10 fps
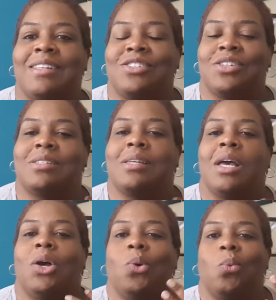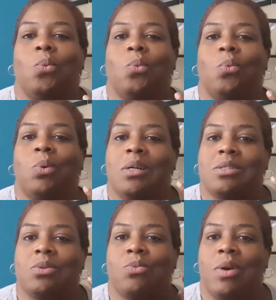it just
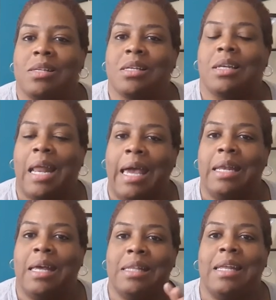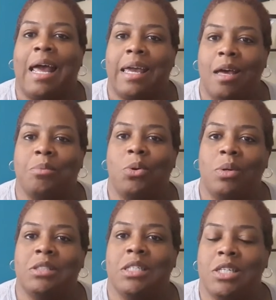was resonating that I kept
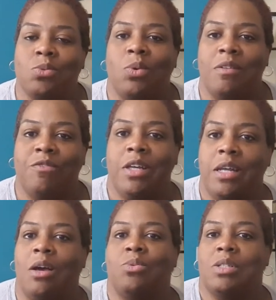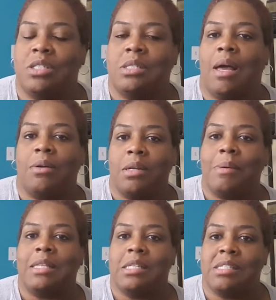going to this one video when she's talking
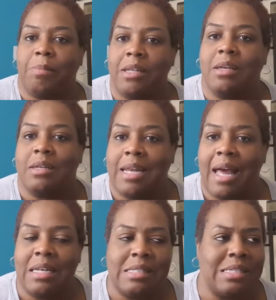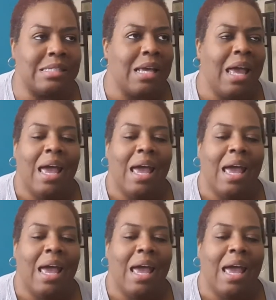about this spending analysis, and